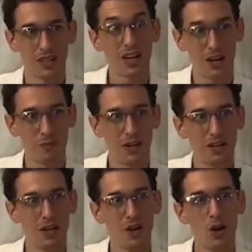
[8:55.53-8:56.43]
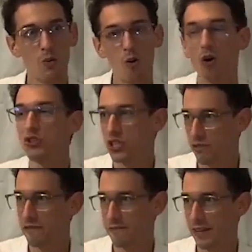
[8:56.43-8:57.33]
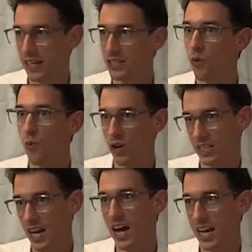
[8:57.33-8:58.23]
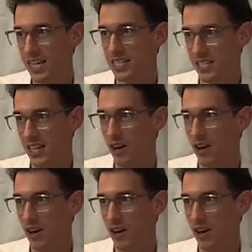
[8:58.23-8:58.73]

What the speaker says: karma will also affect what kind